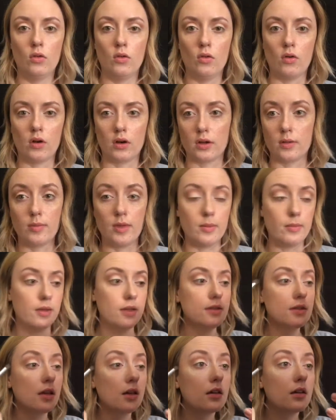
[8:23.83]
or it could be
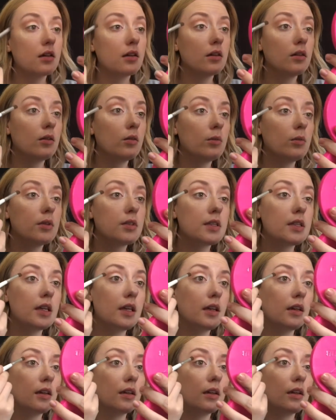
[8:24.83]
amazing. We'll
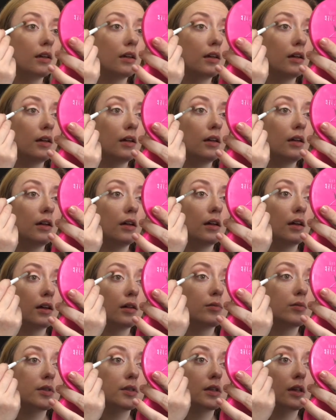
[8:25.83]
see. And
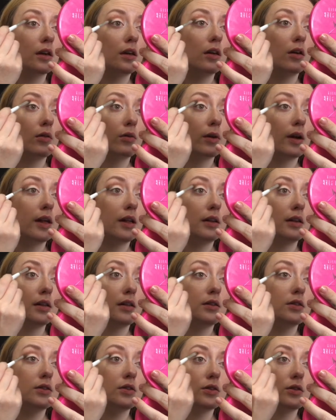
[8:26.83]
I'm just gonna go right
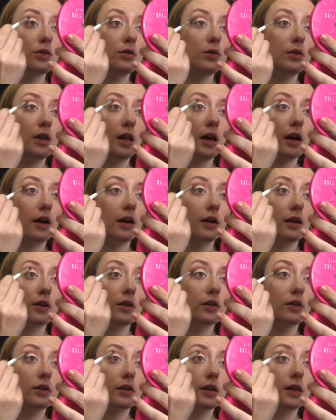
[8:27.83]
into the eye
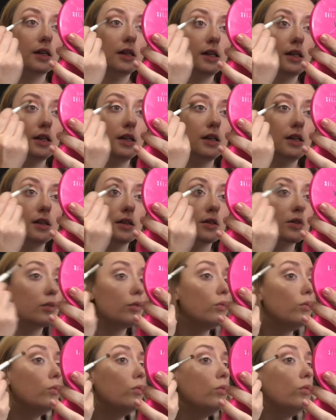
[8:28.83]
crease.
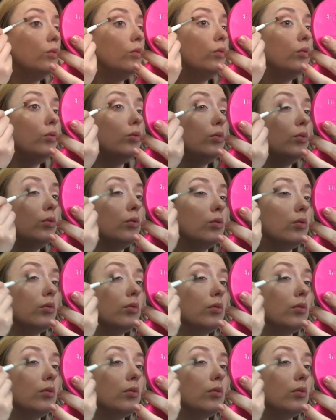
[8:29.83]
Ooh.